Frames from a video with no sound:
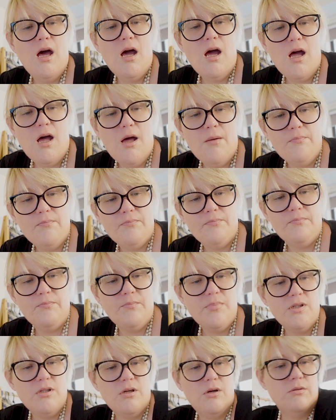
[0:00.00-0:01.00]

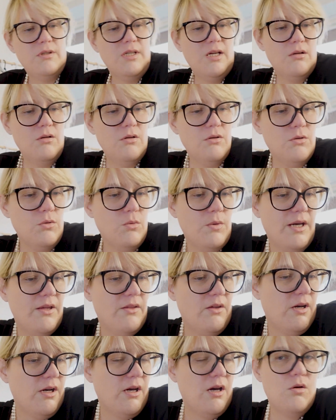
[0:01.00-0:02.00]
But don't tell Lunaway
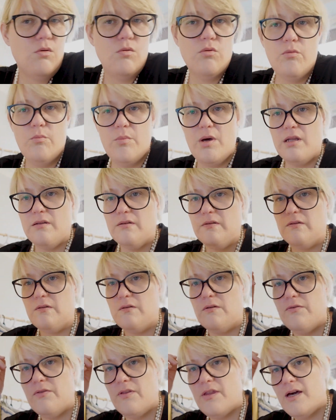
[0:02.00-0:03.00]
that I cut all the buttons
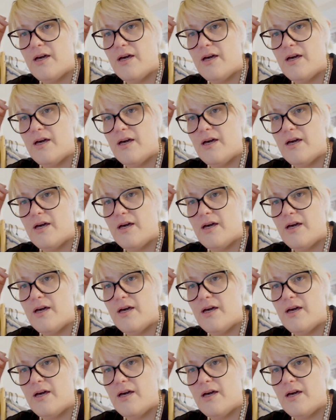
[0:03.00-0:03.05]
off of